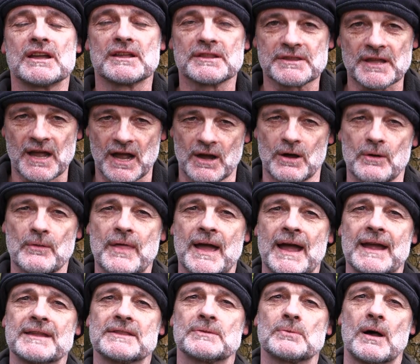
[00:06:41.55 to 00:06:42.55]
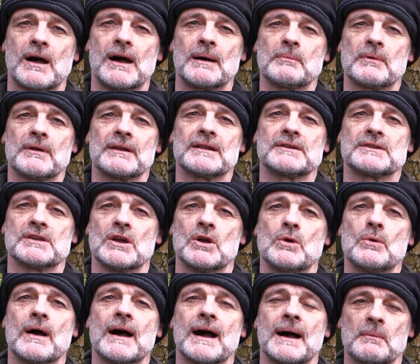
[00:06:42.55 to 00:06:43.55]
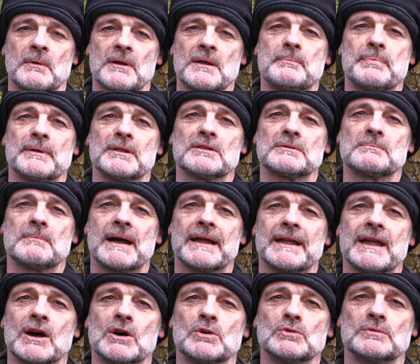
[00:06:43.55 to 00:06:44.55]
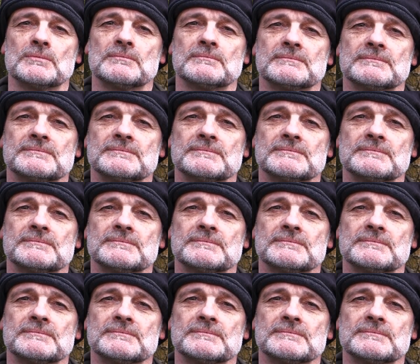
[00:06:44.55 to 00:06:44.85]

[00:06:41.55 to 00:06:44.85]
So that is what I'm going to do. I'm going to build my own.